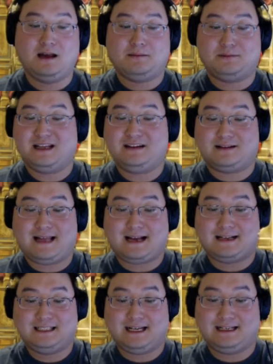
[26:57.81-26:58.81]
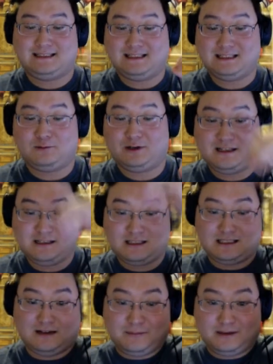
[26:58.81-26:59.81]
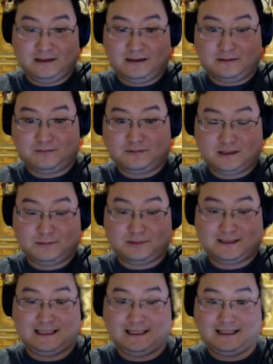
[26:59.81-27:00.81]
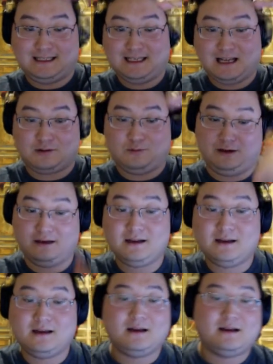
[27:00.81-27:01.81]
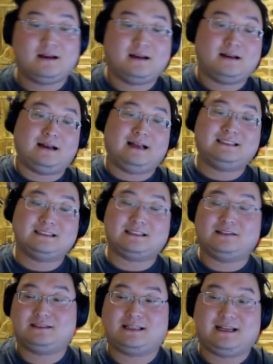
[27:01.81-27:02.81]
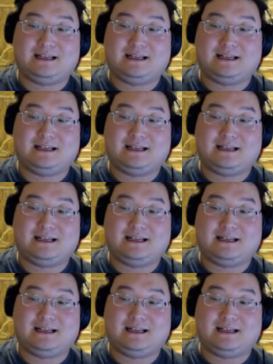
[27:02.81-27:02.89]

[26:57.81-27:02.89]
But later that can change. This one can suddenly supersede the other one. And just understanding